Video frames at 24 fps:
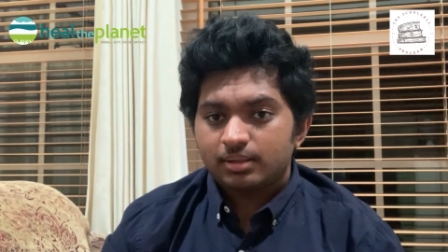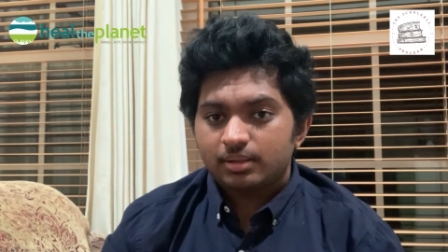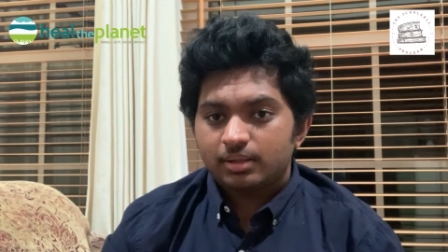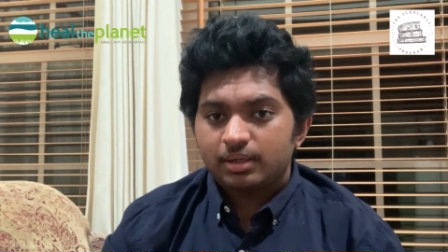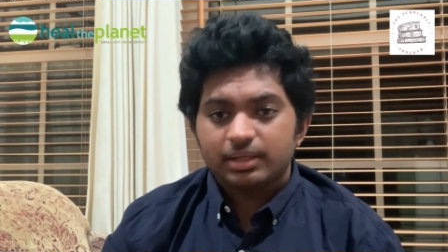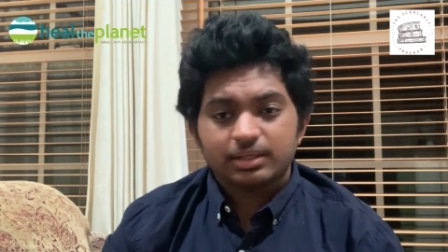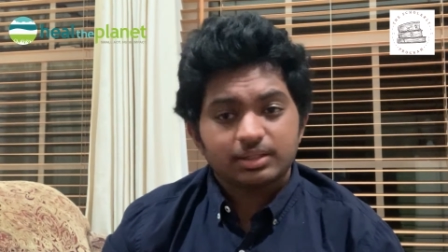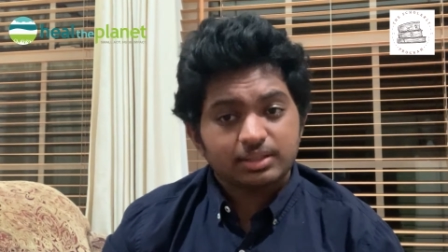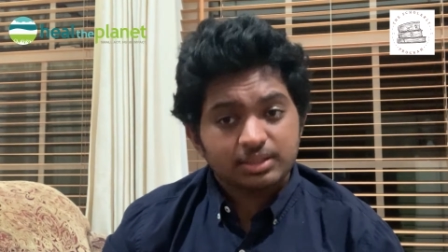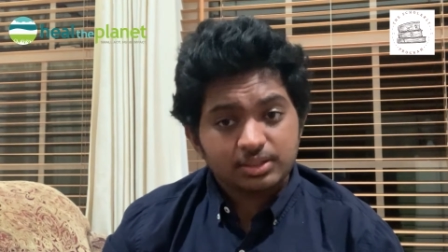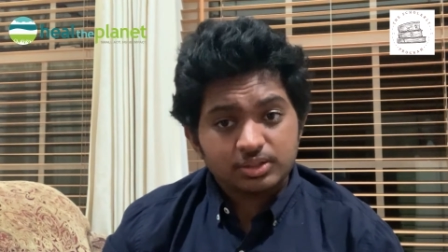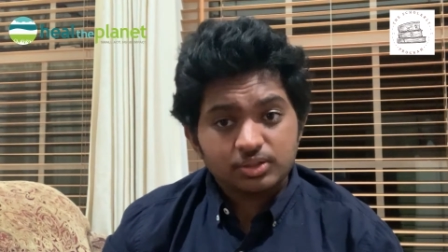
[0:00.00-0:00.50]

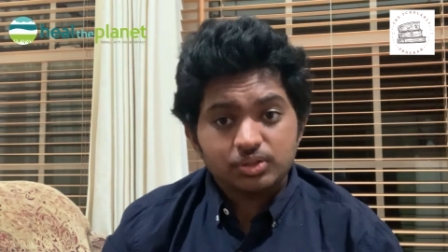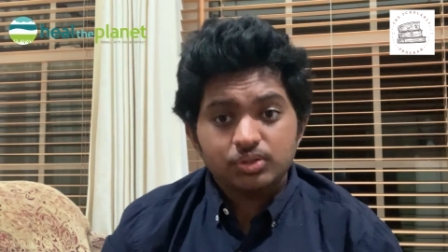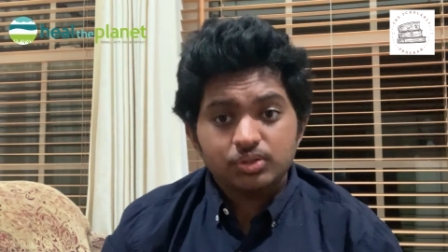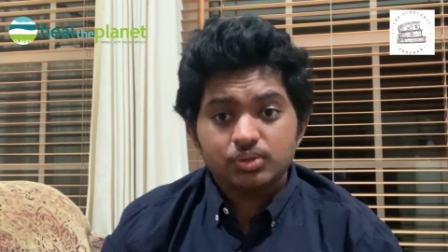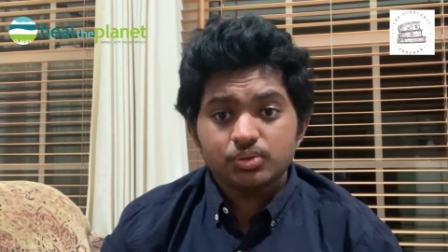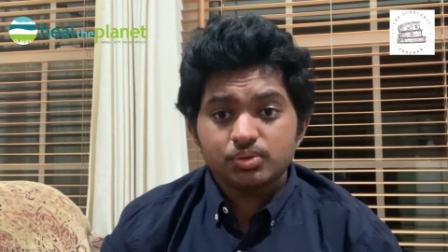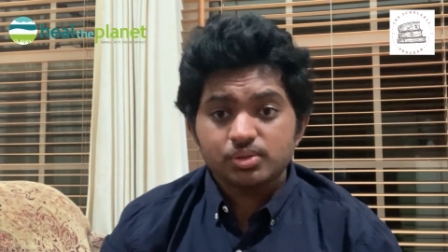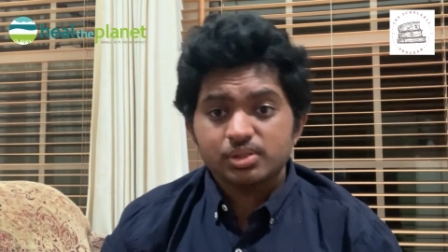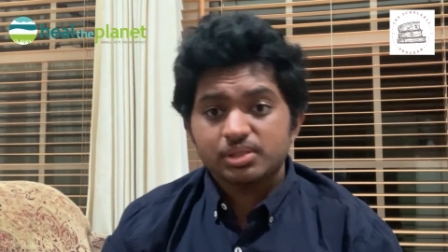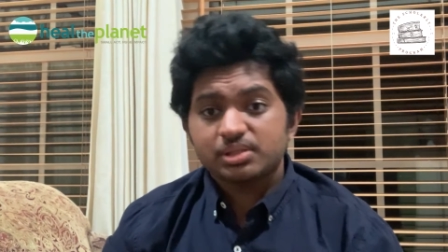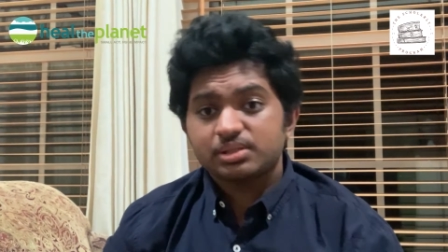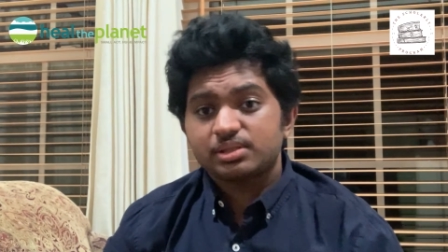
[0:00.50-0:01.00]
and can
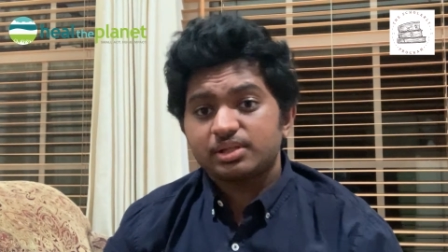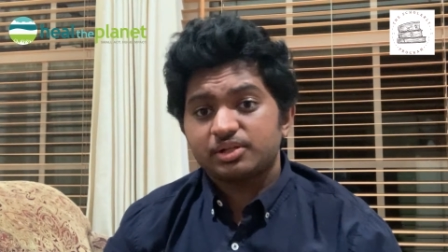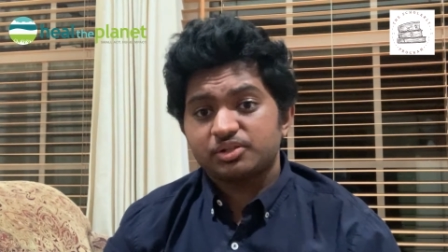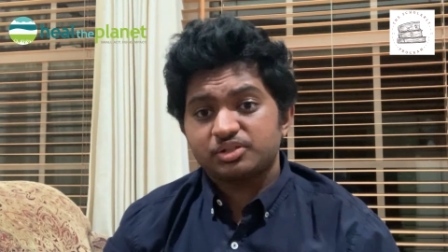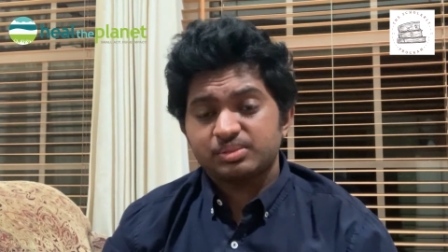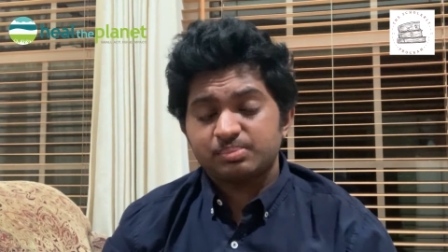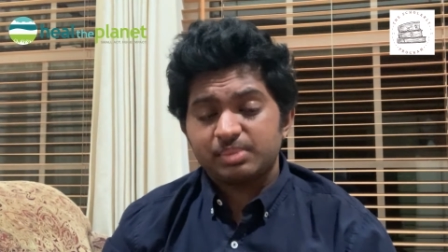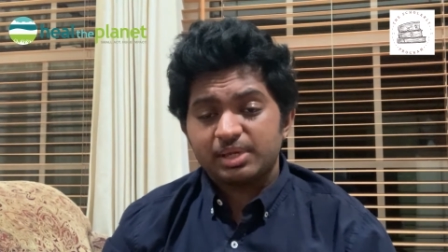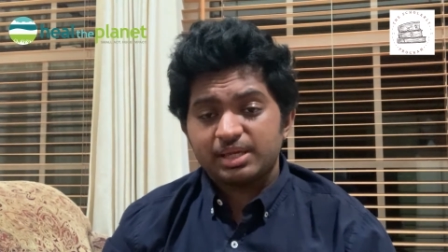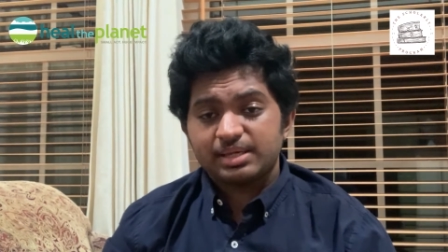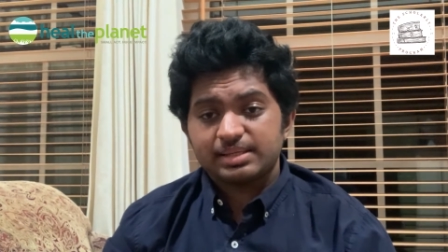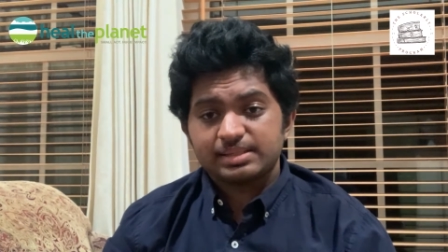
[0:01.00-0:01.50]
use their
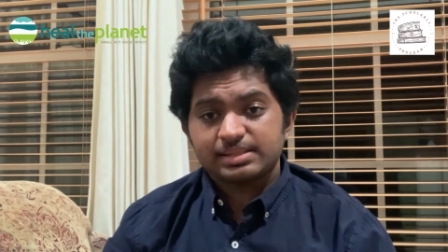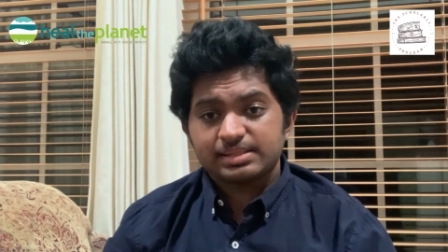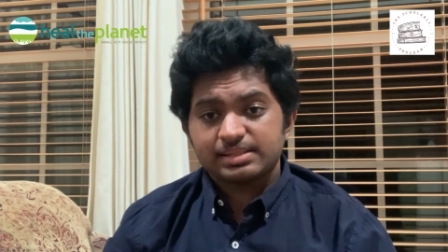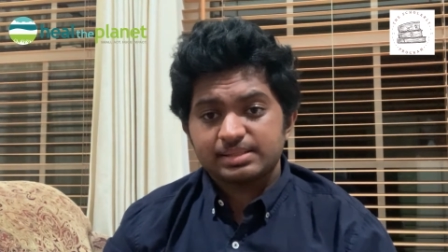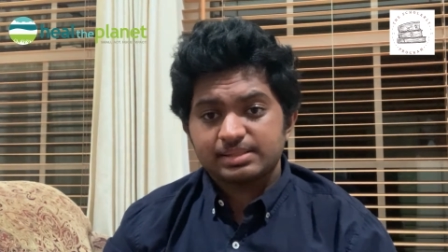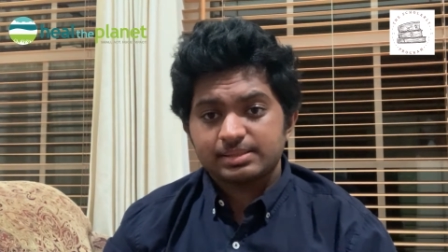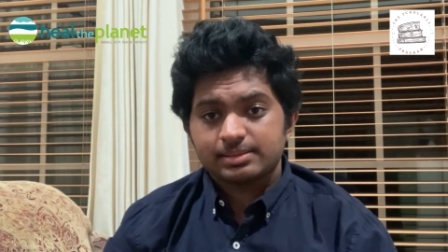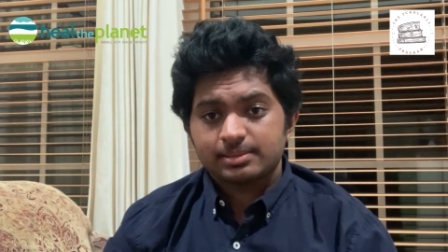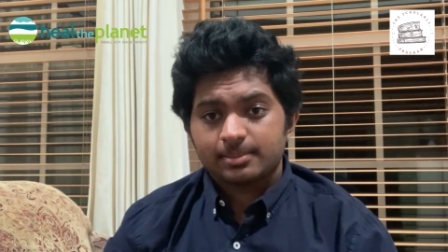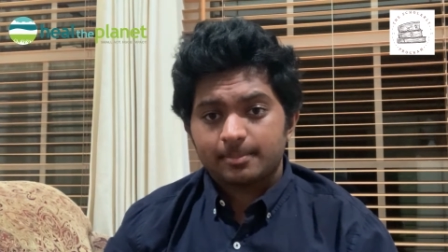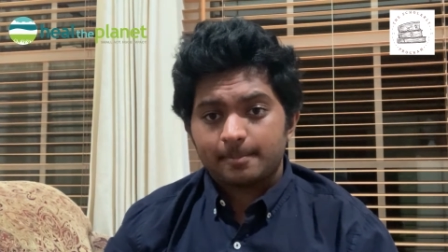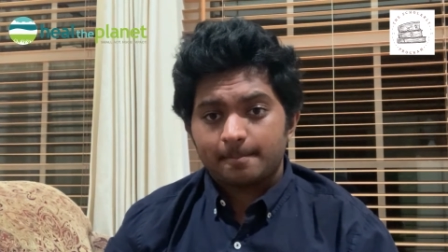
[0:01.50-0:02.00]

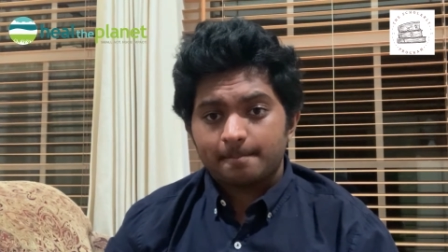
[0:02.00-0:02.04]
space